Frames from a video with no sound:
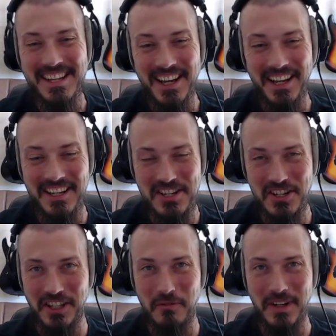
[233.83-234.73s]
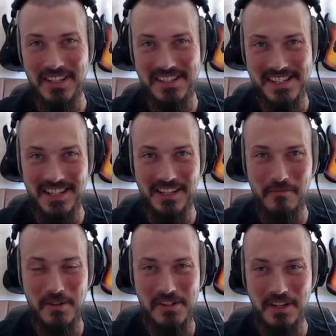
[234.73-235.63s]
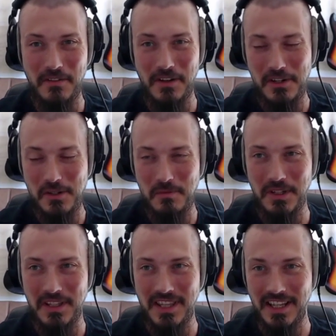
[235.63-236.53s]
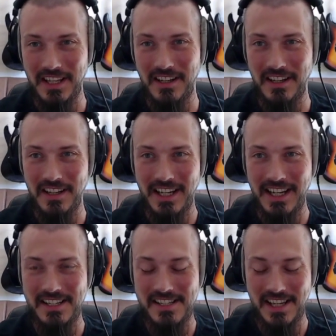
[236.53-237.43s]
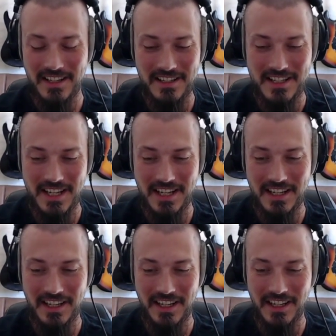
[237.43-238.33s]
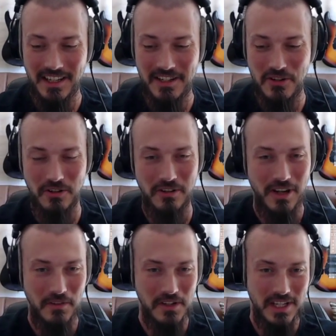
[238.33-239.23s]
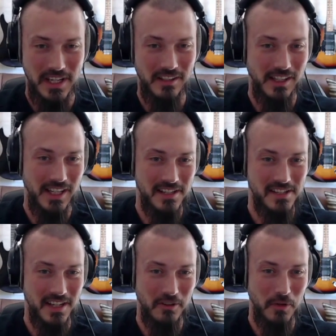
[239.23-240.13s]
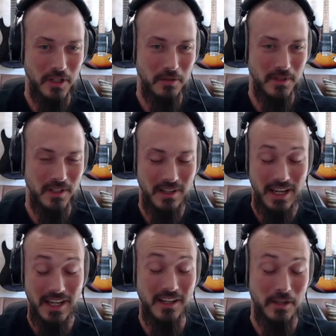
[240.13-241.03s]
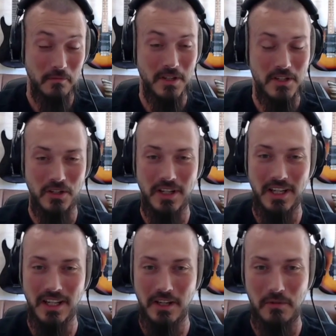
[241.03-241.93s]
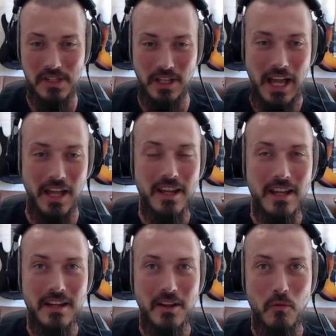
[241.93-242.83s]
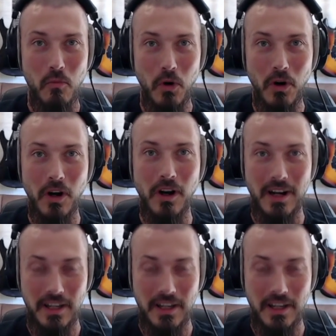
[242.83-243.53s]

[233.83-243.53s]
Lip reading: initially went and studied music first, but then I decided to take a intro to graphic design class on a whim, and I ended up enjoying it. It was a lot more on